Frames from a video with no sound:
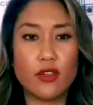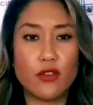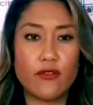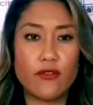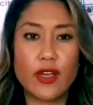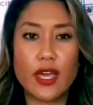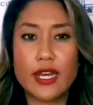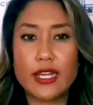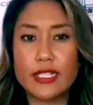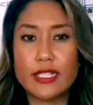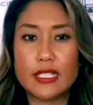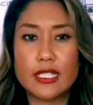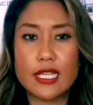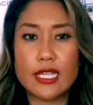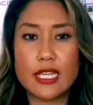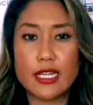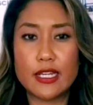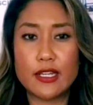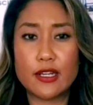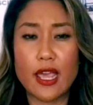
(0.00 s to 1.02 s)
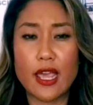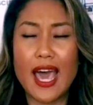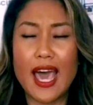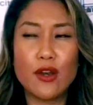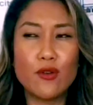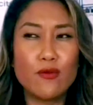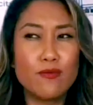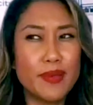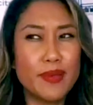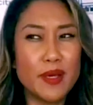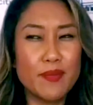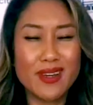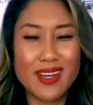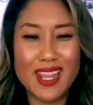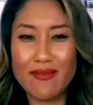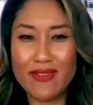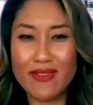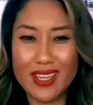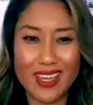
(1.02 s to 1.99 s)
you've kind of seen, and how do people
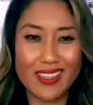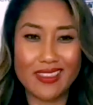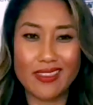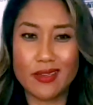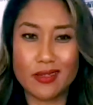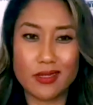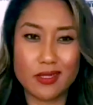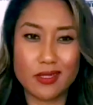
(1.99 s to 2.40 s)
navigate this?